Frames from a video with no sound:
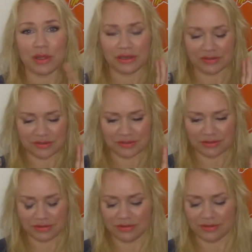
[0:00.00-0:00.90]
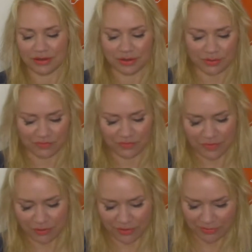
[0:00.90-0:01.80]
and it's
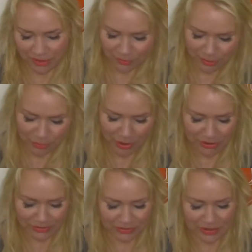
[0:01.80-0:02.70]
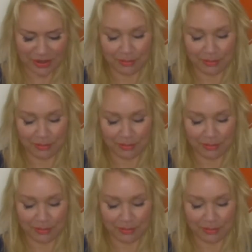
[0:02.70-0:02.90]
very, very bright.